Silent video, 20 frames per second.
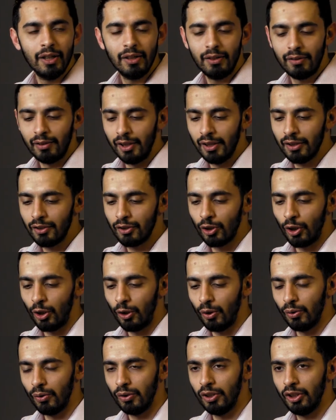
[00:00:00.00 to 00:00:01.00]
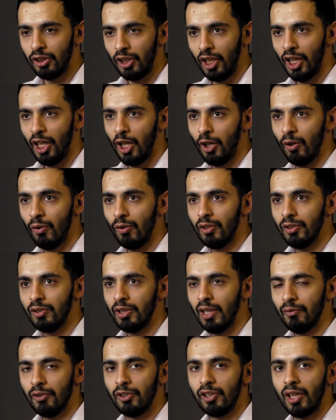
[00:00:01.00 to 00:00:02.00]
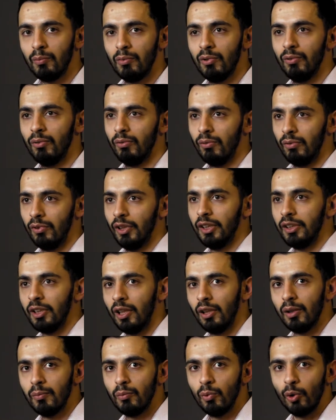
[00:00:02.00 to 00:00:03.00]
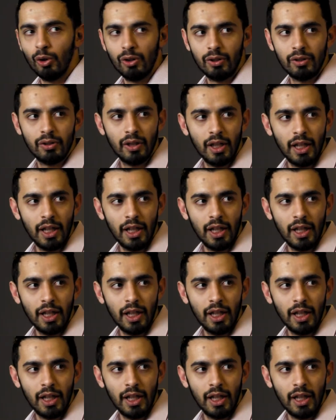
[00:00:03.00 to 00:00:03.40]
right? So the shareholders have a trouble, they tell the board,